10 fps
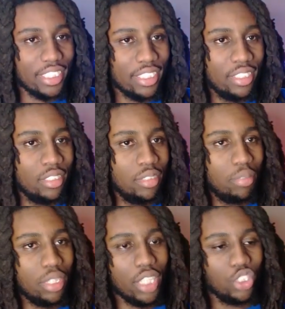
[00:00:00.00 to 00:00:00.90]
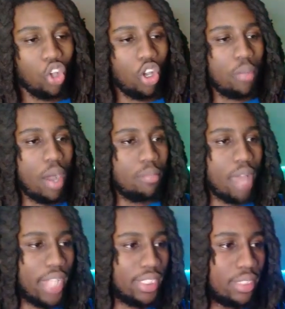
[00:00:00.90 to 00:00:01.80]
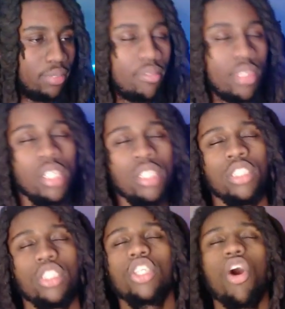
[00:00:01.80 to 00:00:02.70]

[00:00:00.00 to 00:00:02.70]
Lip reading: But let's talk about Magic. So